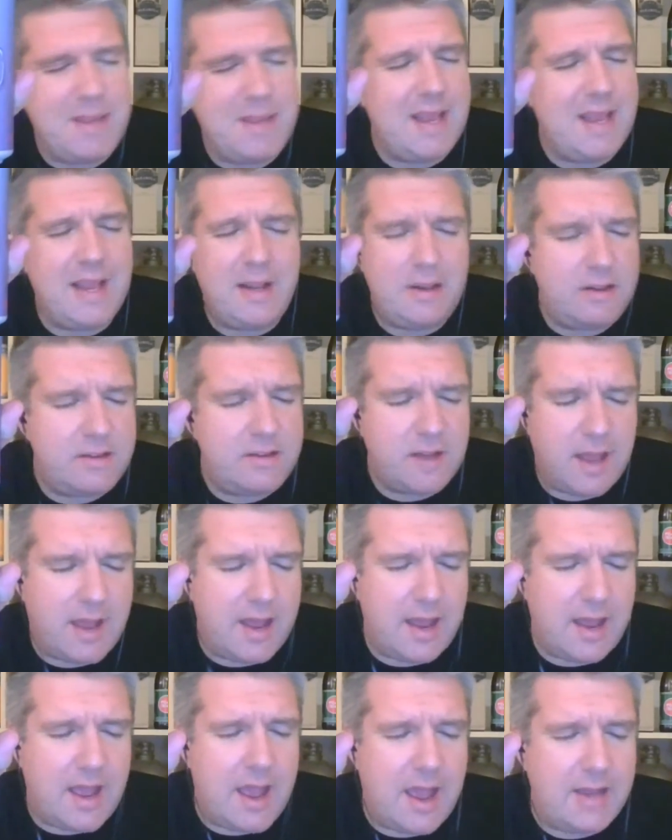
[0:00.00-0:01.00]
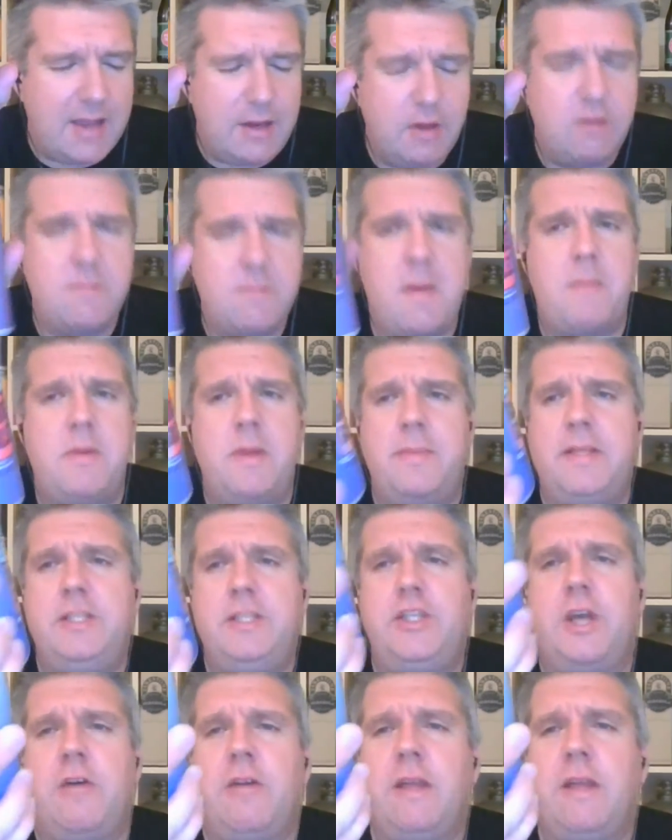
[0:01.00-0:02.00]
I mean it's I, I don't remember it
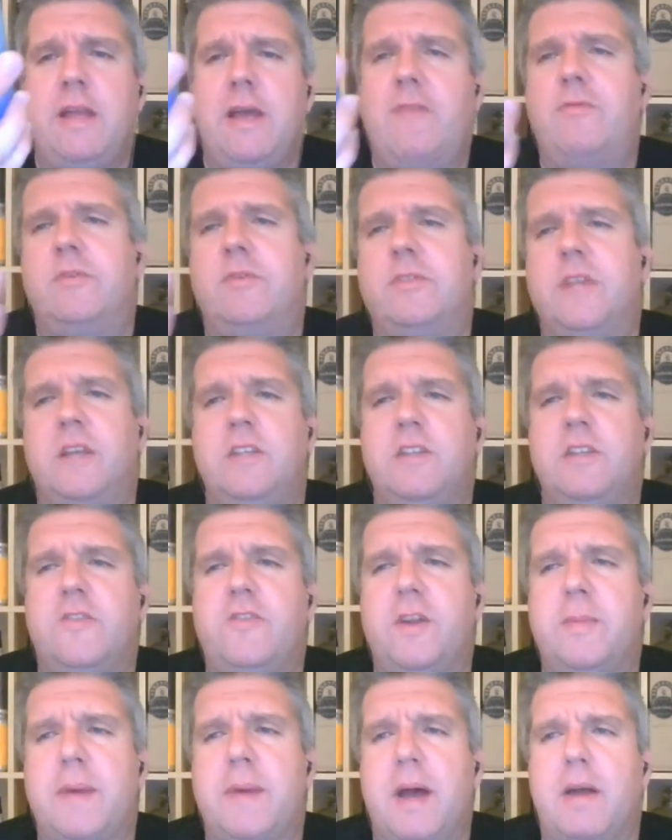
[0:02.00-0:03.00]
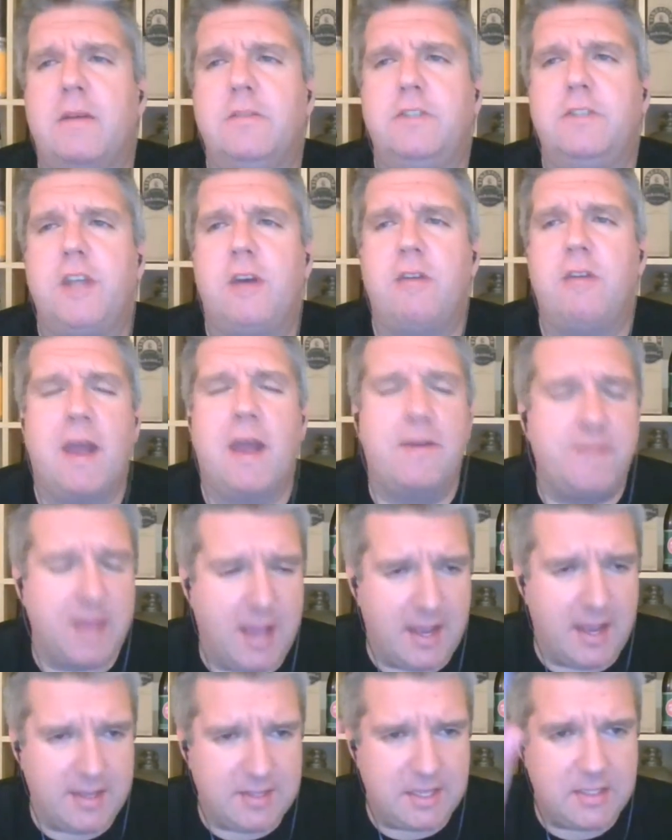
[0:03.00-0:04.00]
being cherry. Gav was saying something about cherry. I
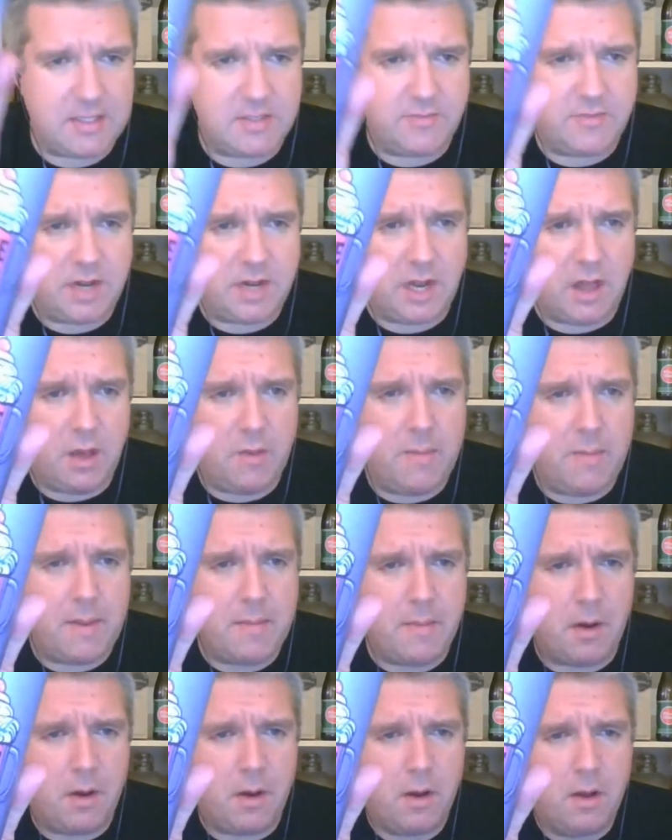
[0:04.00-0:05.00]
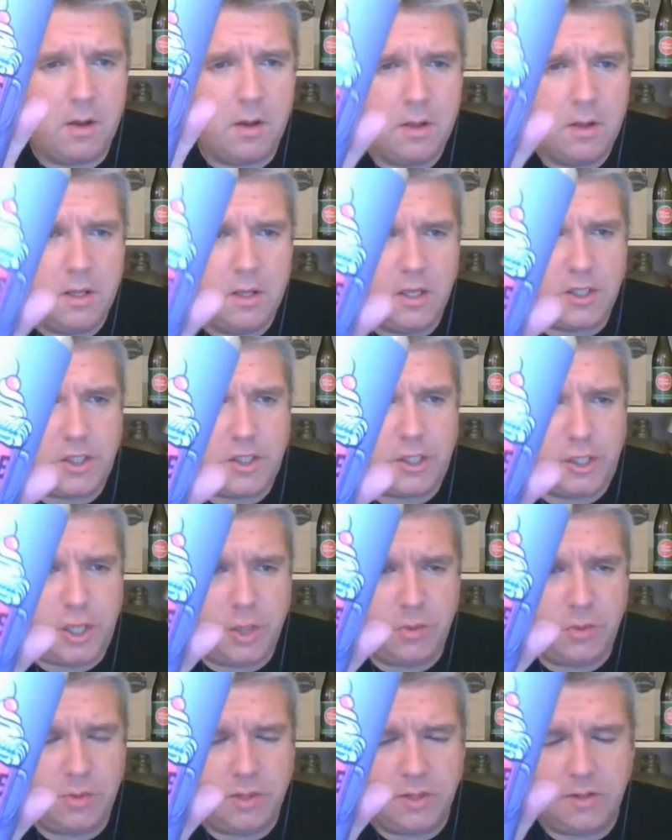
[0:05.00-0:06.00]
think I said something a little bit more
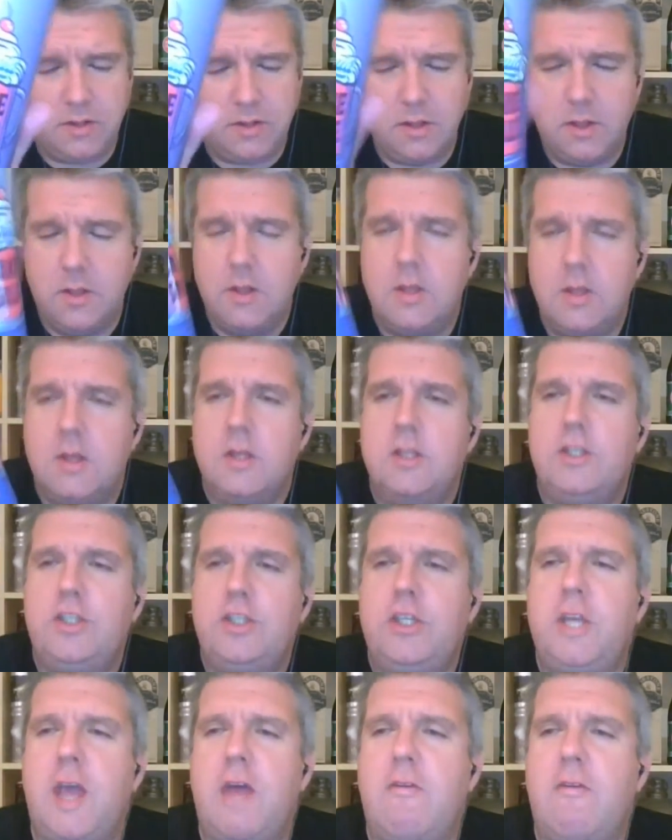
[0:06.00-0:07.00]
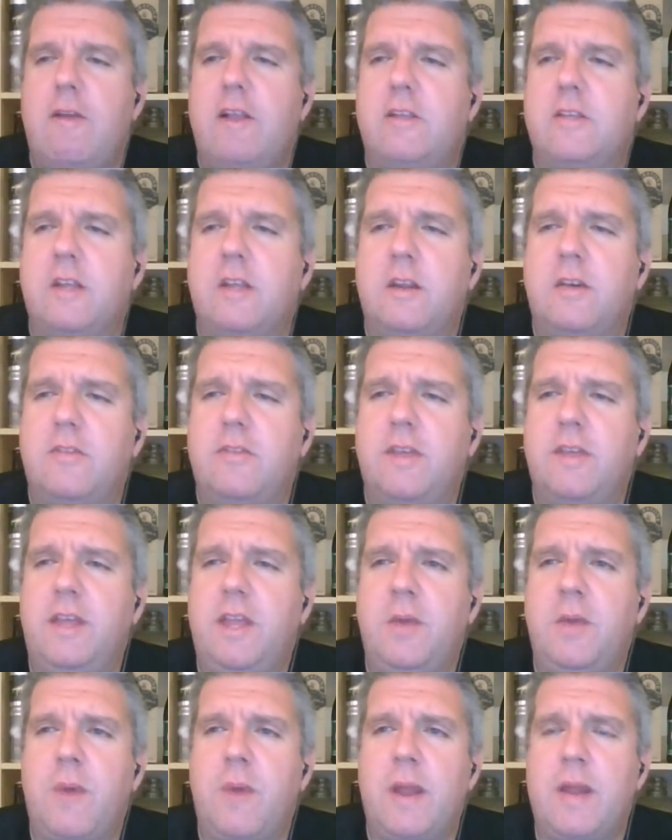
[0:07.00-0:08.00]
astute than cherry because I don't
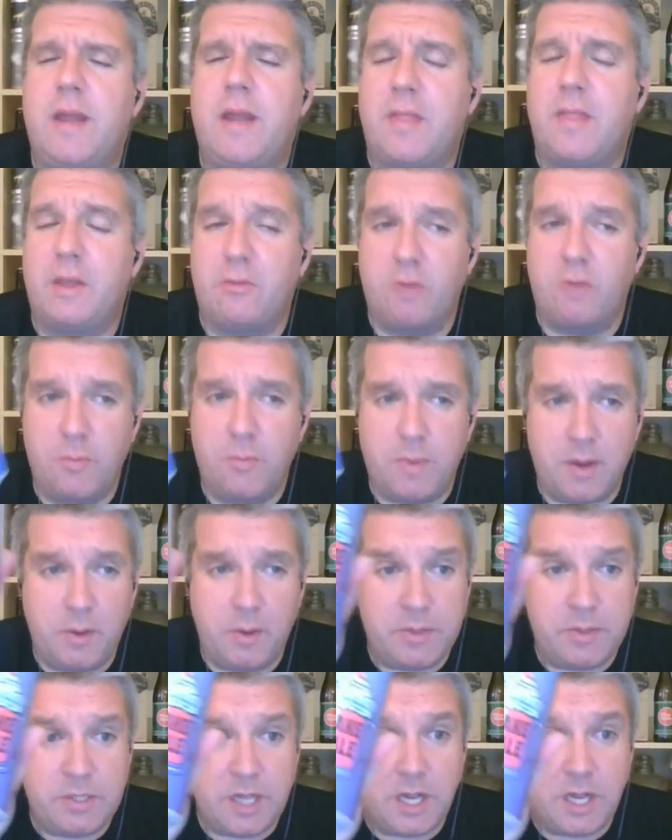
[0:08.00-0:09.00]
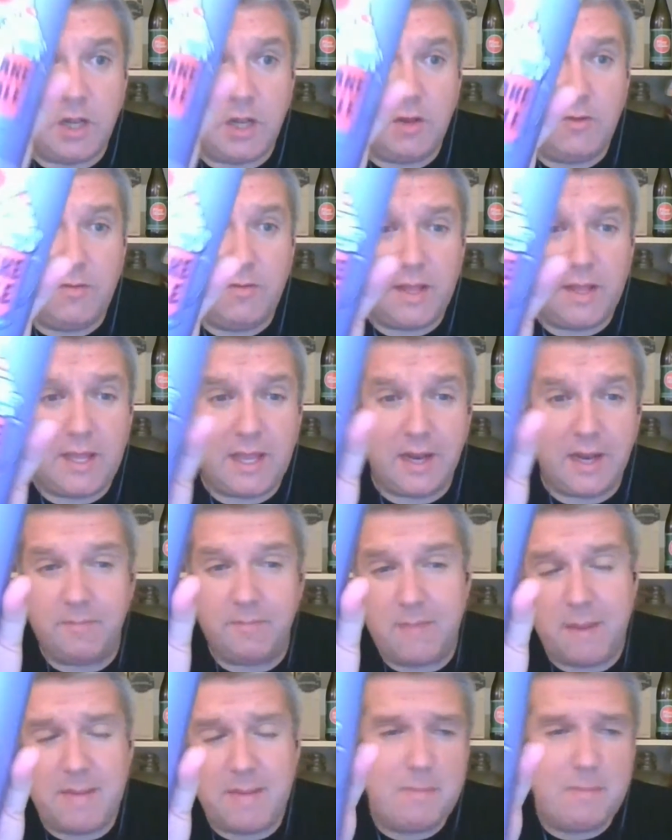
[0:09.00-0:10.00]
think it went down that route. But it was a lovely kind of
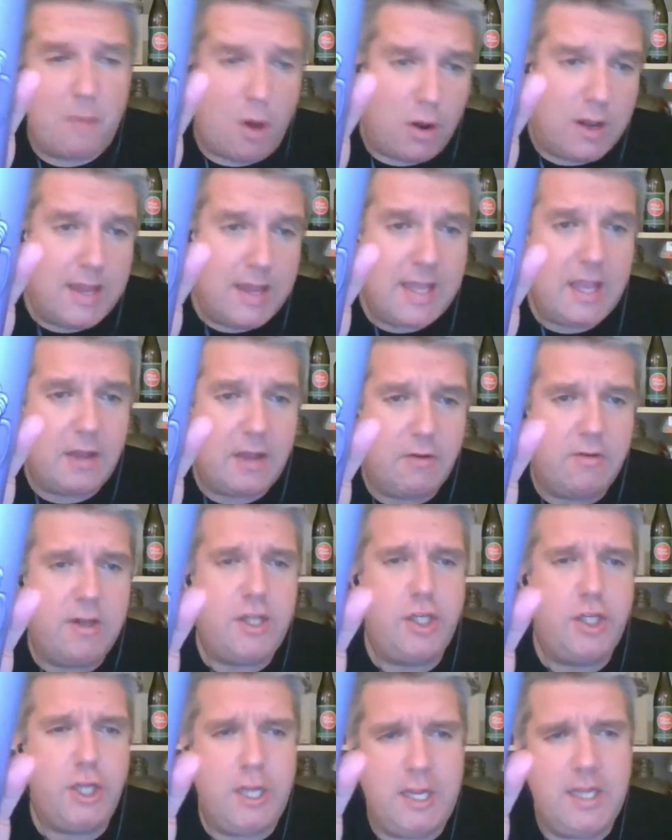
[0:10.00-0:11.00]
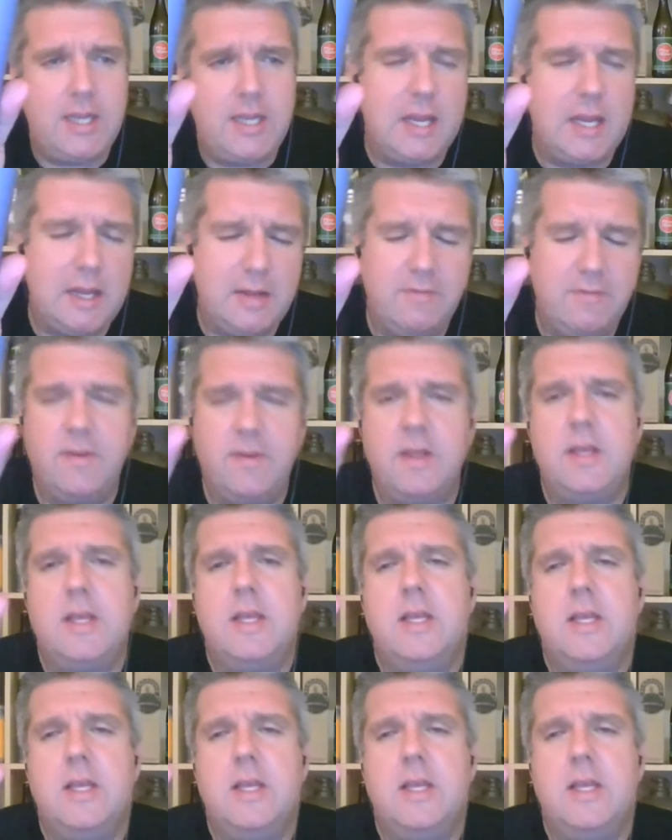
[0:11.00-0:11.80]
maybe more licoricey kind of